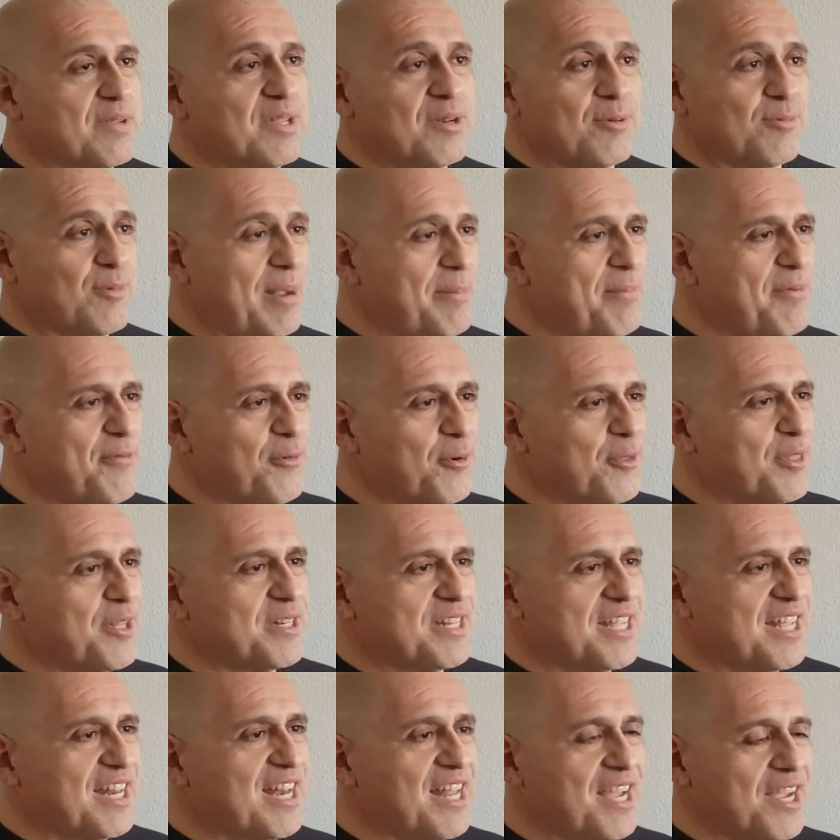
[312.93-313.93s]
right before the
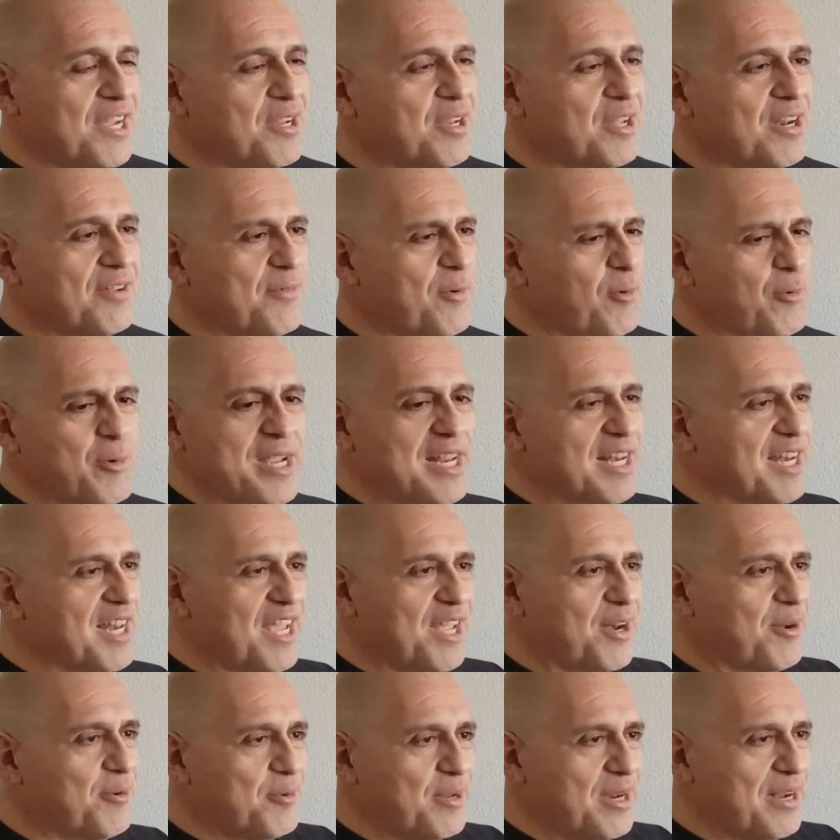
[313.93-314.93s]
deadline cut off, a week
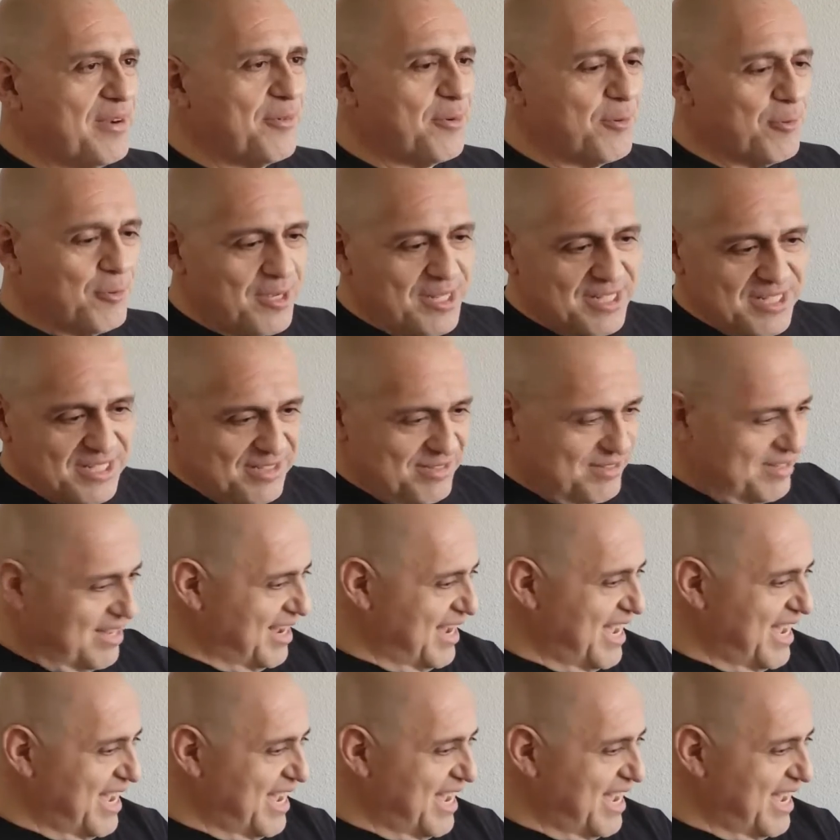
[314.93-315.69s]
later, whatever it was.